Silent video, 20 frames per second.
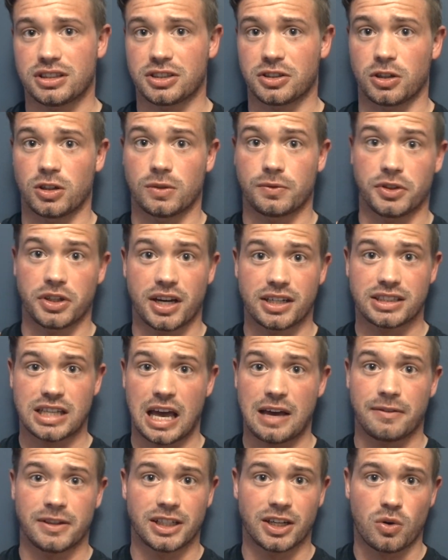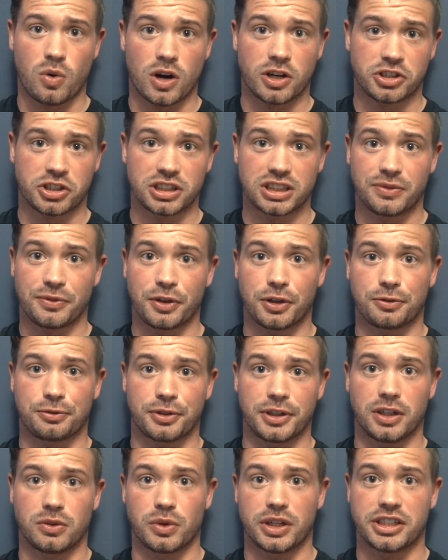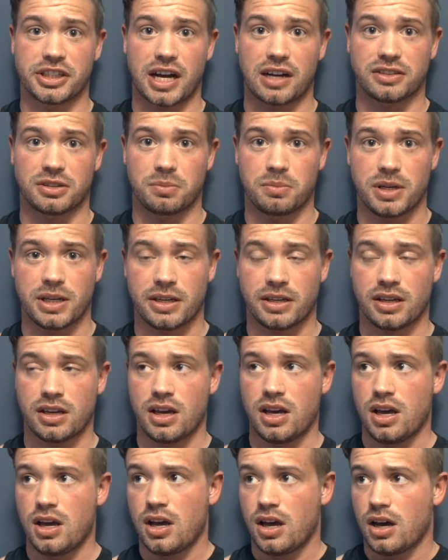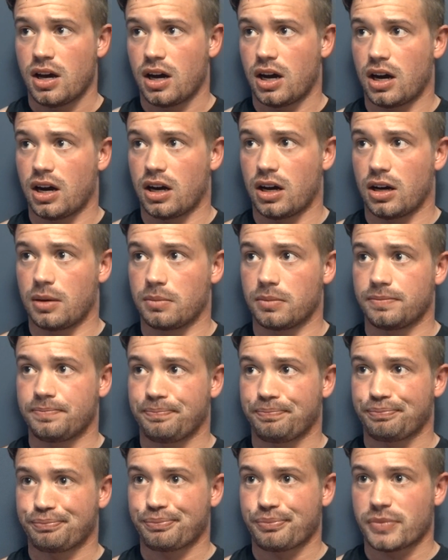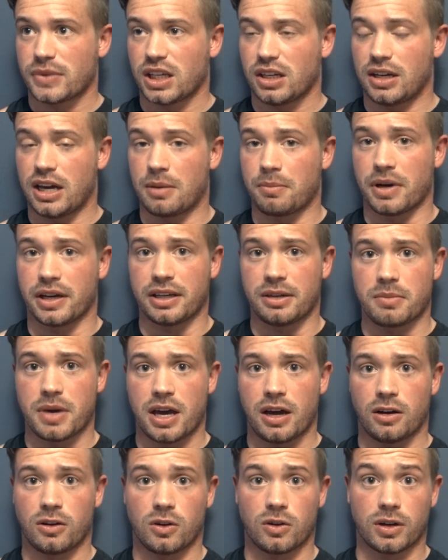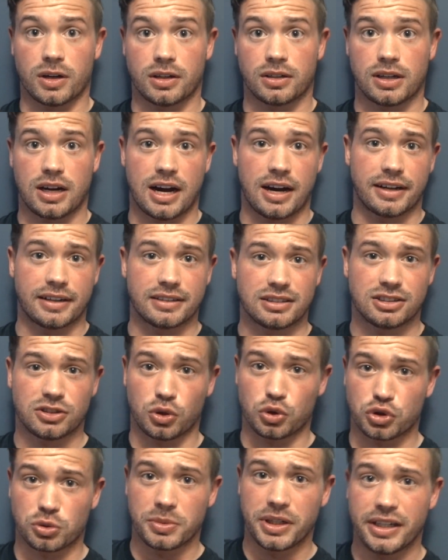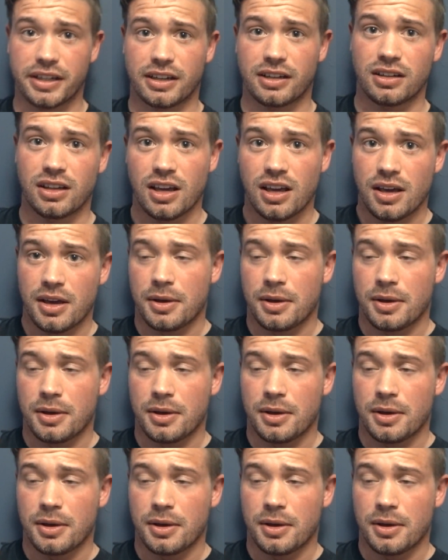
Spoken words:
So if you guys have any questions, feel free to reach out to me at my email or on social media.